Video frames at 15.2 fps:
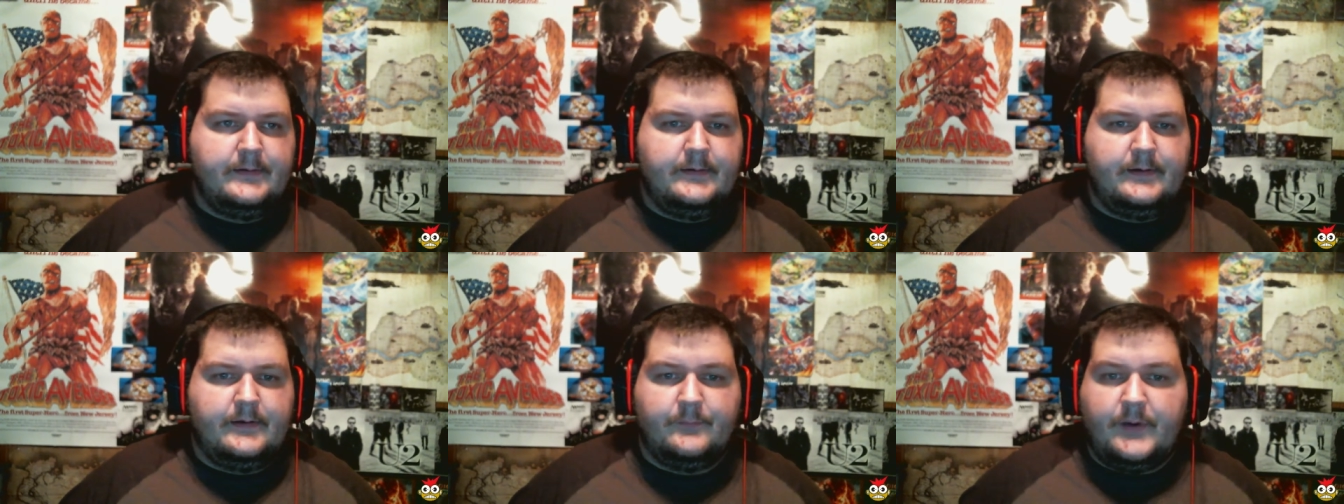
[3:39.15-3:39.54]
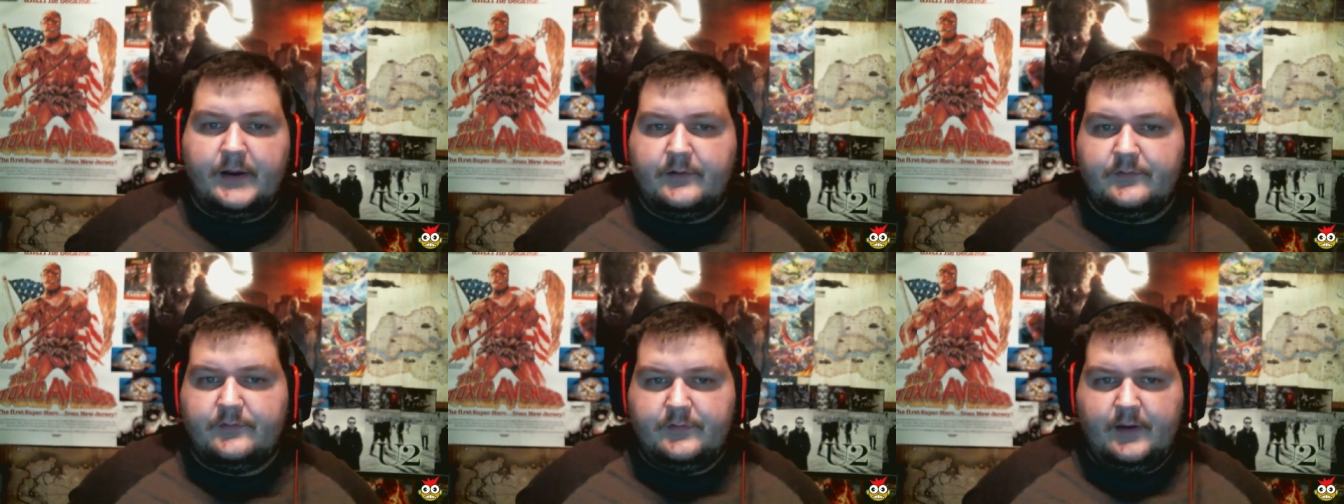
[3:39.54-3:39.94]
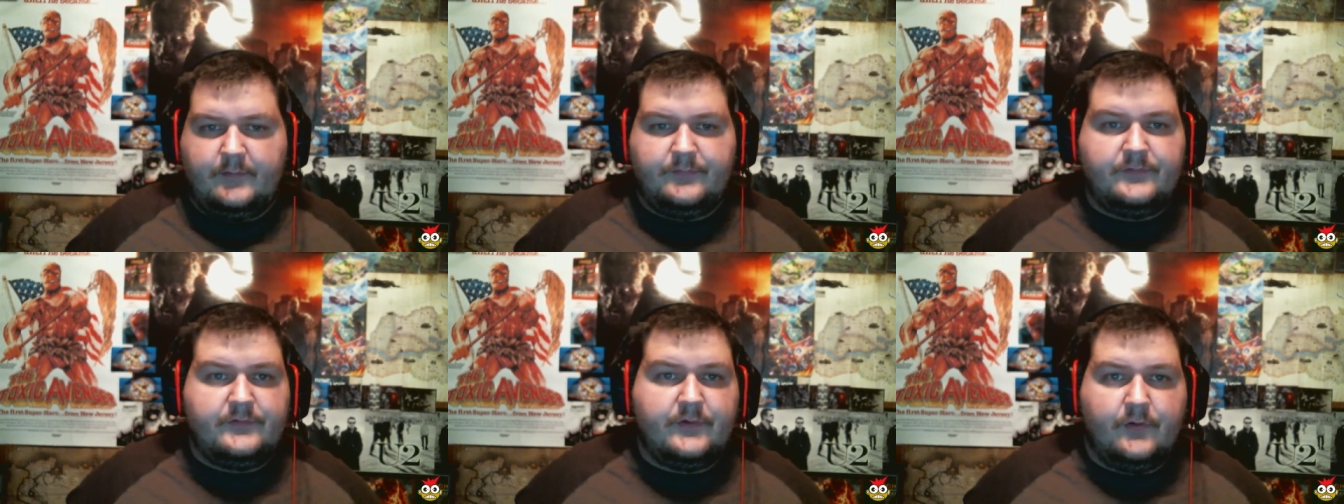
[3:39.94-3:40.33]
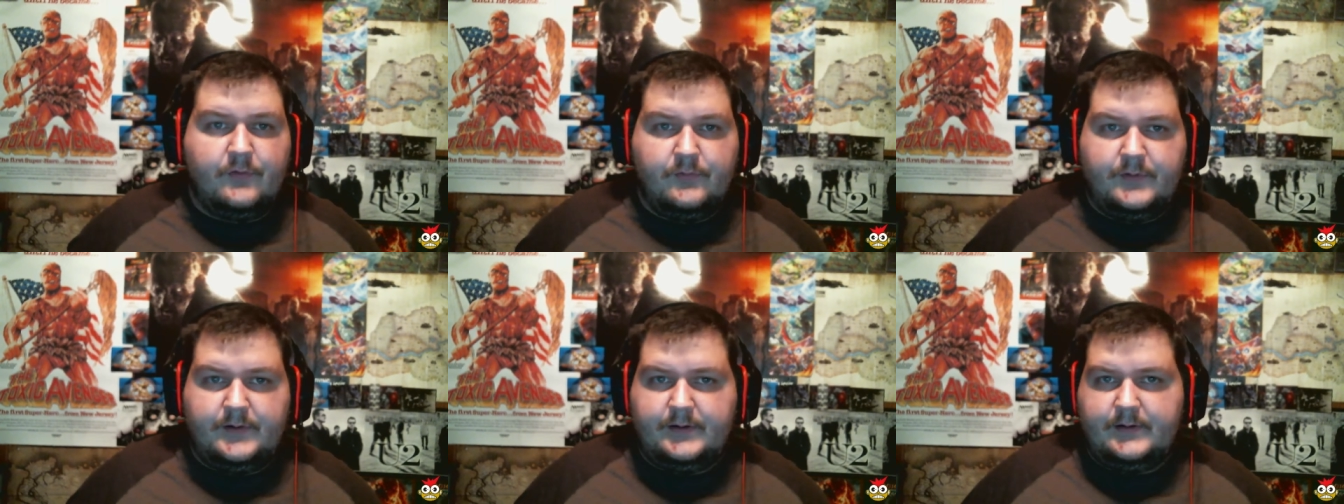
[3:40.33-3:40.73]
uh, Microsoft,
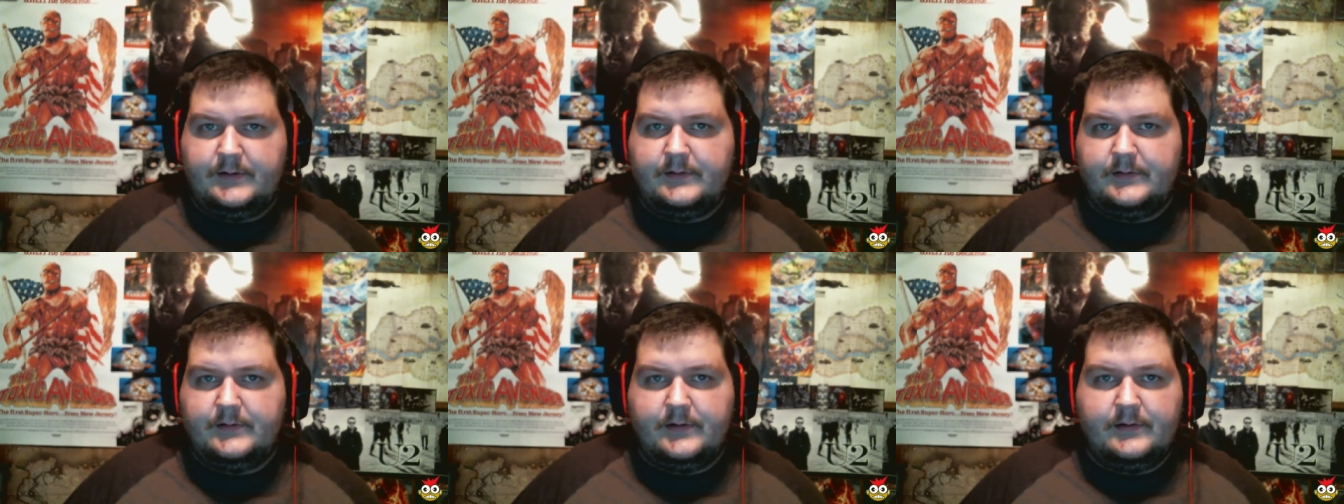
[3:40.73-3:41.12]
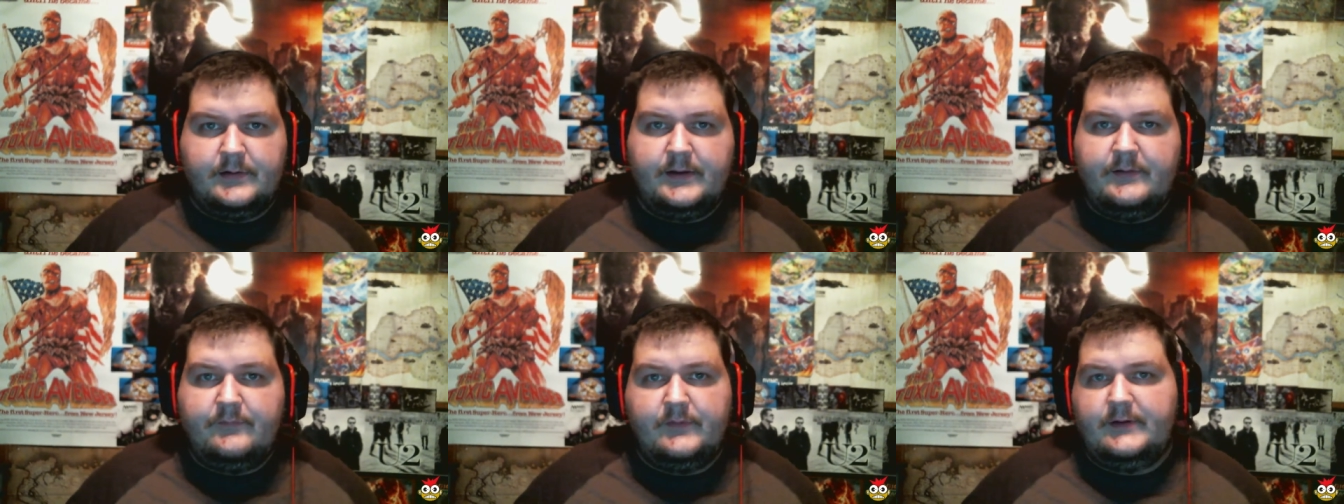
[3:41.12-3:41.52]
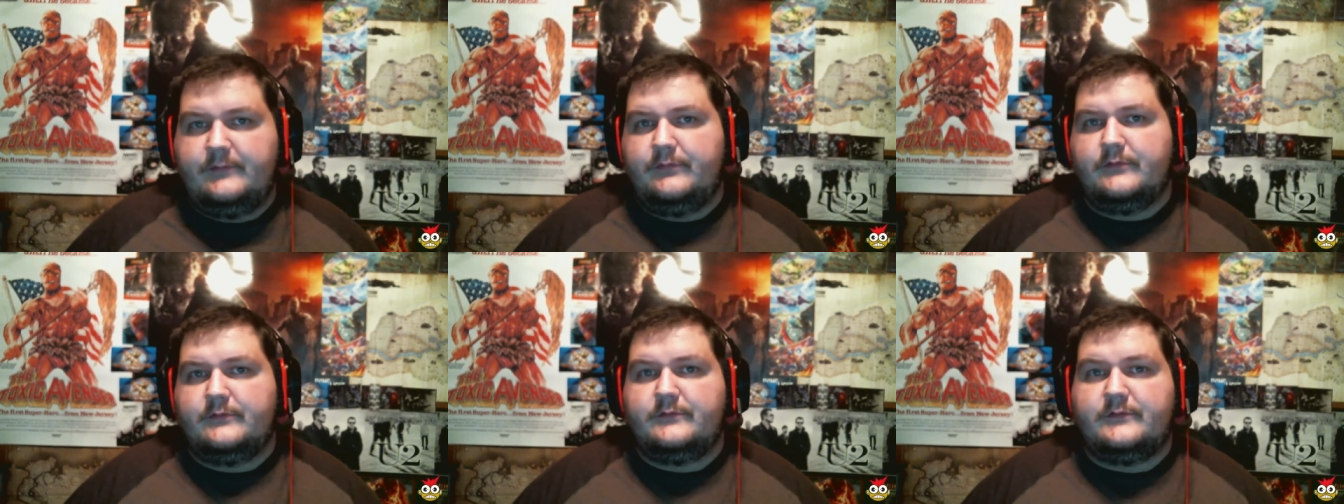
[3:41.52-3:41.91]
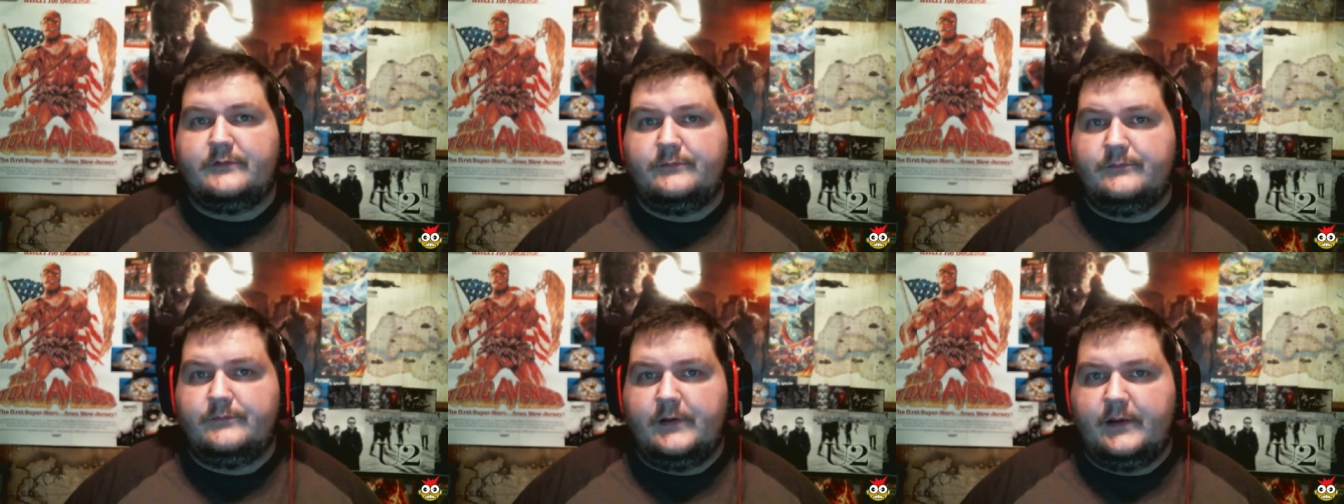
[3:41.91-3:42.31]
Sony, and uh, even even
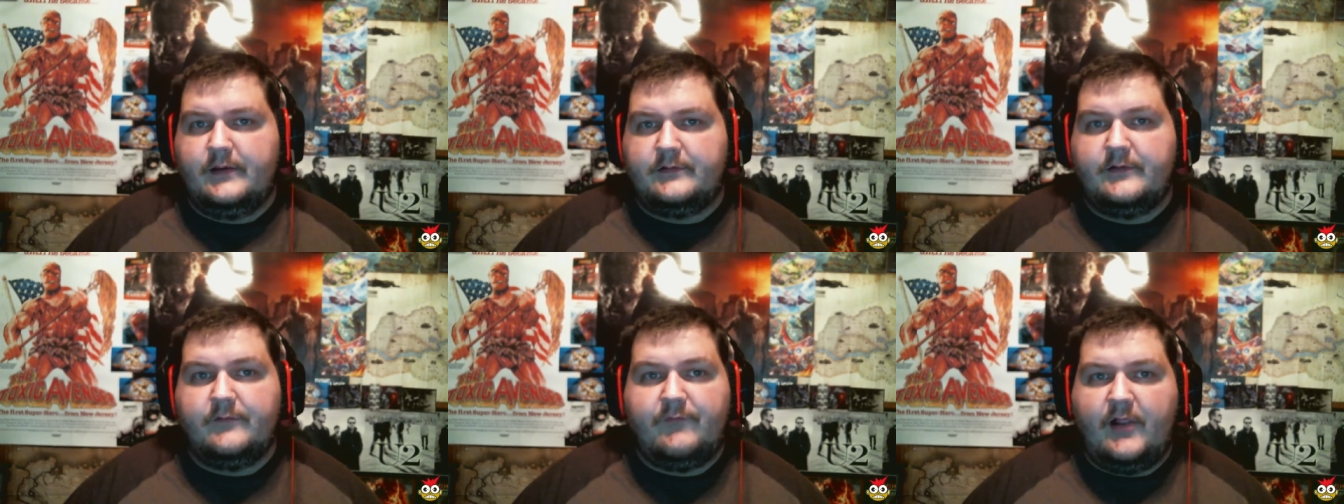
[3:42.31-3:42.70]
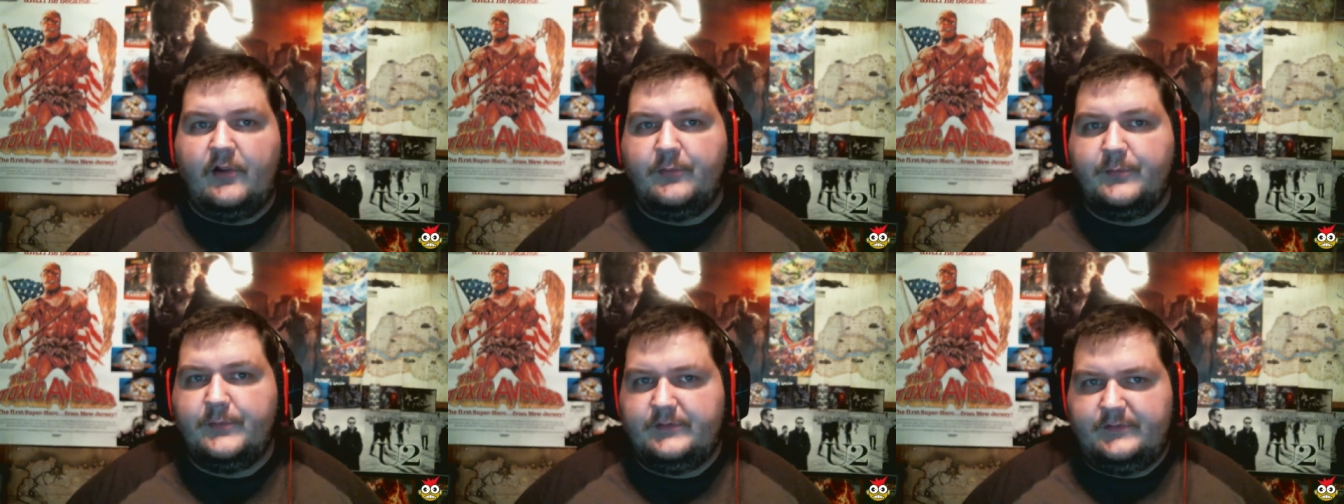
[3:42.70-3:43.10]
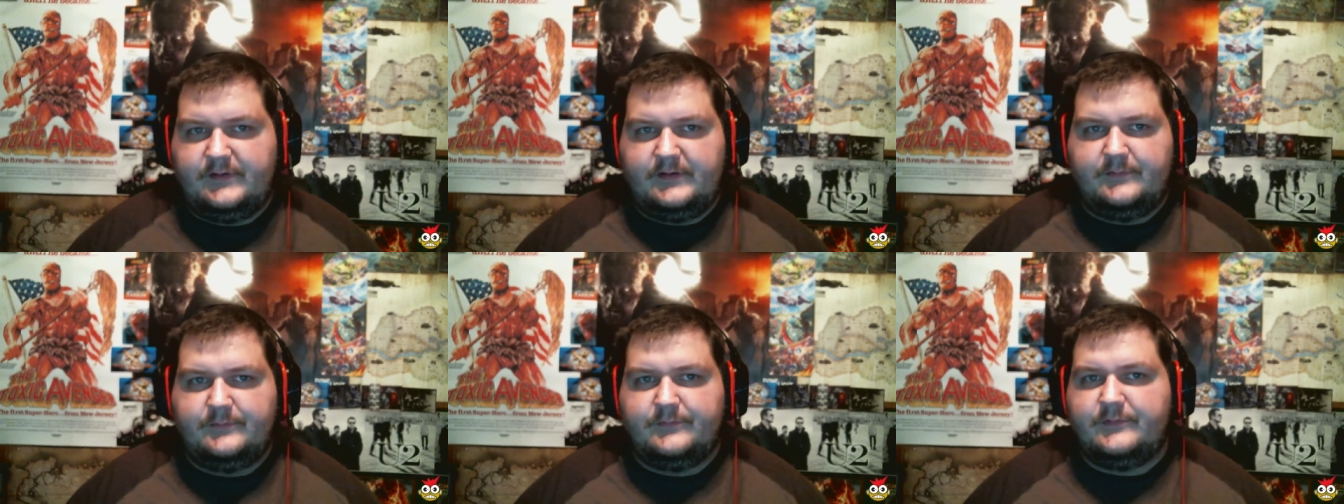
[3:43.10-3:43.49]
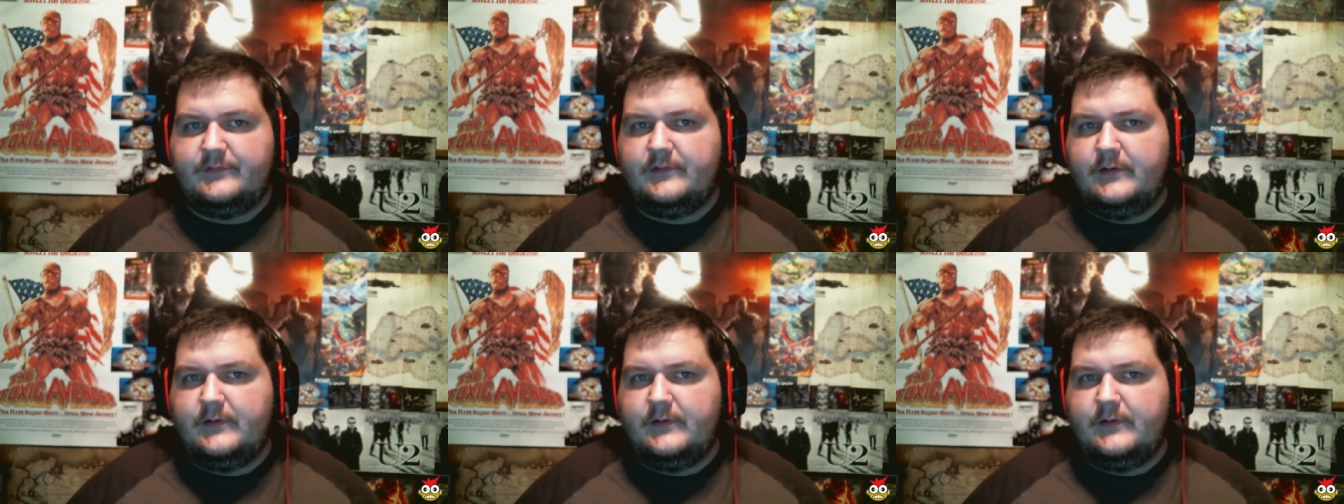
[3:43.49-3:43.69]
uh, development teams